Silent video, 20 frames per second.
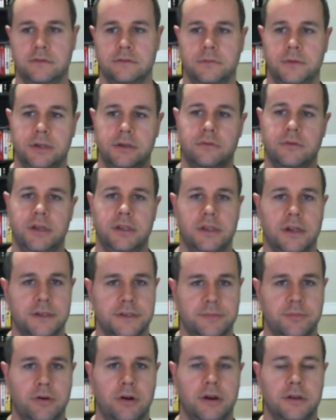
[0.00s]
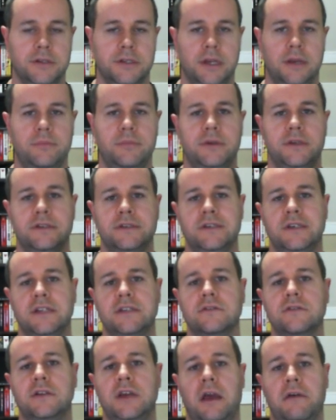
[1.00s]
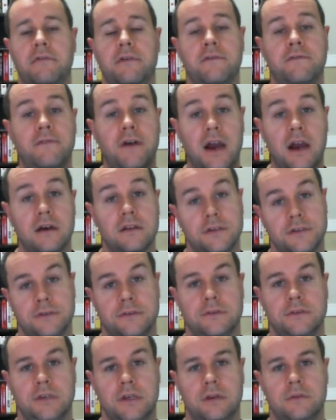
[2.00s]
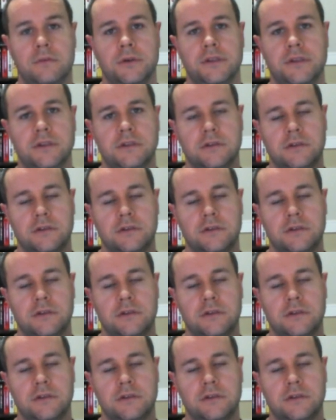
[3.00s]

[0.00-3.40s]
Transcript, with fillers: so I'm going to create that as a product type because it's going to have a file associated with it.